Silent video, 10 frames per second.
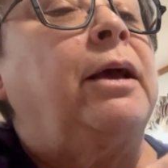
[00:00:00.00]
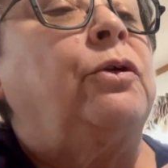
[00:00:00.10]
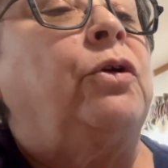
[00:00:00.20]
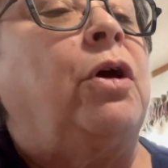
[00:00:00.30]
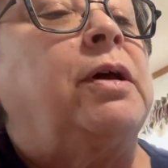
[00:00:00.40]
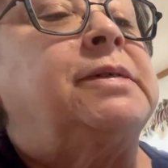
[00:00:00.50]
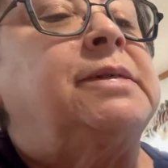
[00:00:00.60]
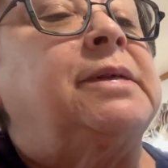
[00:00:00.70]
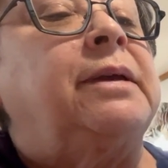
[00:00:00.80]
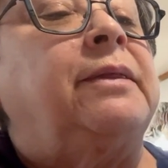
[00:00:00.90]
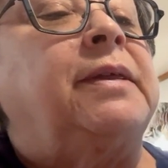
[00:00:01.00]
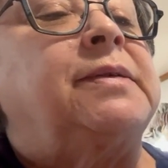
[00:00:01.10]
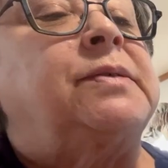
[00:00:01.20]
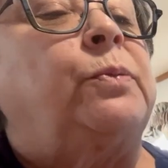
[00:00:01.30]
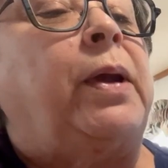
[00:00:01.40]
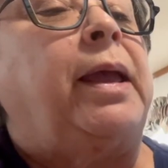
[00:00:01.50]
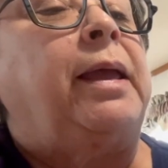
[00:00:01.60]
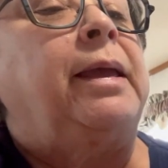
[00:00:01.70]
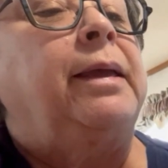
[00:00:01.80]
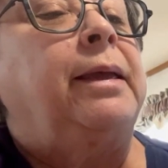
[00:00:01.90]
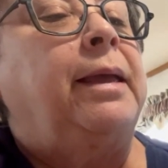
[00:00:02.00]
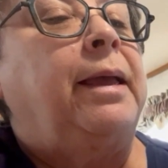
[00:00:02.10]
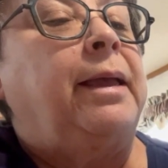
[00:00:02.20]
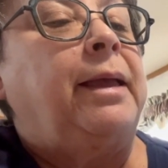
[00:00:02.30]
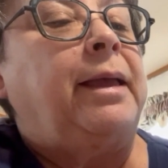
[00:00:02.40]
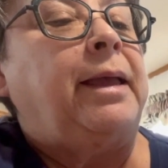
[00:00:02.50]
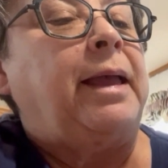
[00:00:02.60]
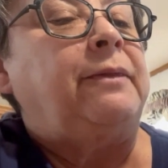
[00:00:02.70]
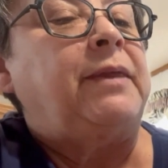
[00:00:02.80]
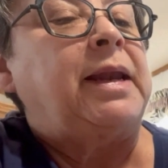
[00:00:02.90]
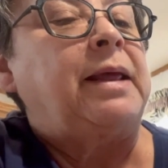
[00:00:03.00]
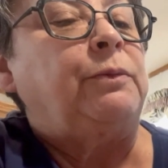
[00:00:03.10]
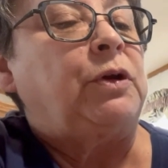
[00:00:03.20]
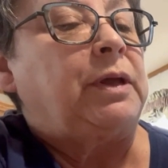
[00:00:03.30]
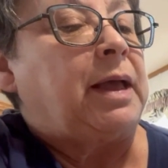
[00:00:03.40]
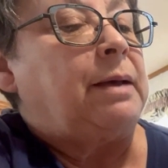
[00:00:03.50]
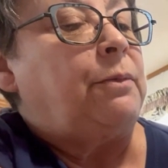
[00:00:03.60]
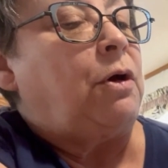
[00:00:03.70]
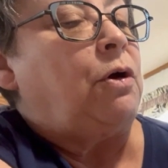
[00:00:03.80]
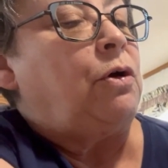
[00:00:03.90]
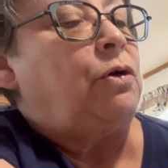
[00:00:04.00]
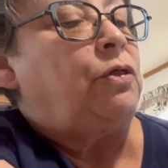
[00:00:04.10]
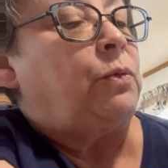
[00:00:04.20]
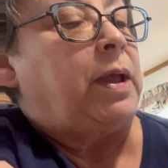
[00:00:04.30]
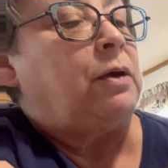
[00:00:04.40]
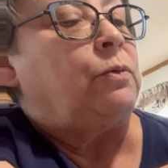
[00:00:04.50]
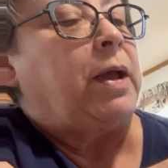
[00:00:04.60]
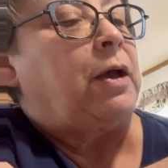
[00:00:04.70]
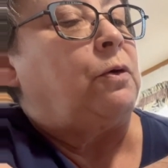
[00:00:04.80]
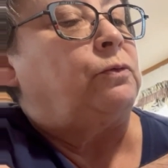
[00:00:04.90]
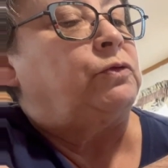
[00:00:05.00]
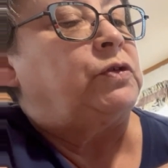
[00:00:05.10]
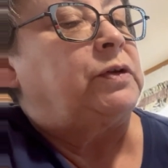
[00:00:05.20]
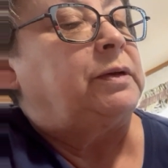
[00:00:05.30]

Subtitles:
across this way. And then I'm going to come all the way around